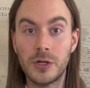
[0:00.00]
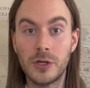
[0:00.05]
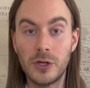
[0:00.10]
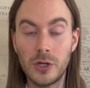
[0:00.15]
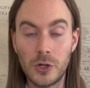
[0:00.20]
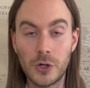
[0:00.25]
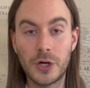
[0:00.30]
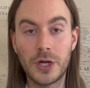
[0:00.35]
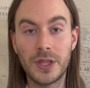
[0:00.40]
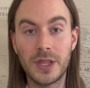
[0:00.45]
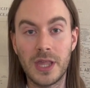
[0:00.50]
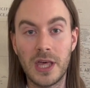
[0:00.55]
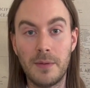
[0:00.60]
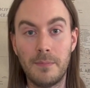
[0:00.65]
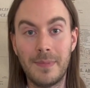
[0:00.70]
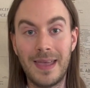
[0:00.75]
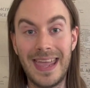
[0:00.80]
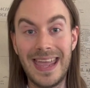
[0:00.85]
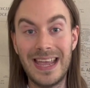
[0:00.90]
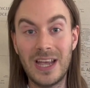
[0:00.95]
look at
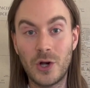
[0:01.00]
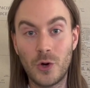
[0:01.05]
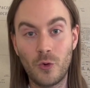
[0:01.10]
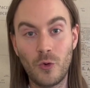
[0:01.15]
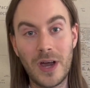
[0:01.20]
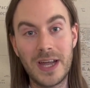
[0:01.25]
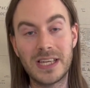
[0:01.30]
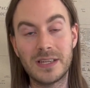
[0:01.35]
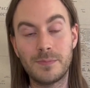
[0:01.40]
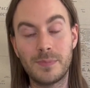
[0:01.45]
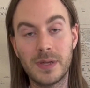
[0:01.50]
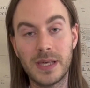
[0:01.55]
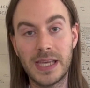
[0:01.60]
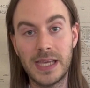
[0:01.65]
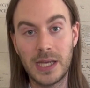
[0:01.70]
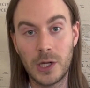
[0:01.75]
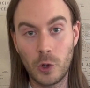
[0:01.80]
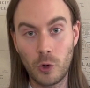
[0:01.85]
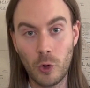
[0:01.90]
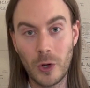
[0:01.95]
them
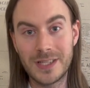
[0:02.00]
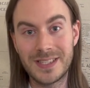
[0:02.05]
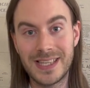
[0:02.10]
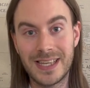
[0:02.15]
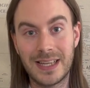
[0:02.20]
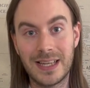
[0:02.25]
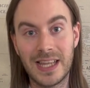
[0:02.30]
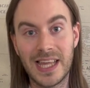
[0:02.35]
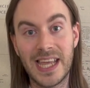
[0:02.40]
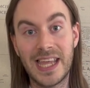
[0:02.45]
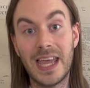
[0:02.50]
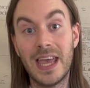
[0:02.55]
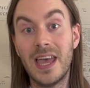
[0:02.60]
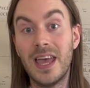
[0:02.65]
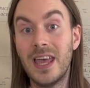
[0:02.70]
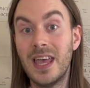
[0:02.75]
incredibly critically.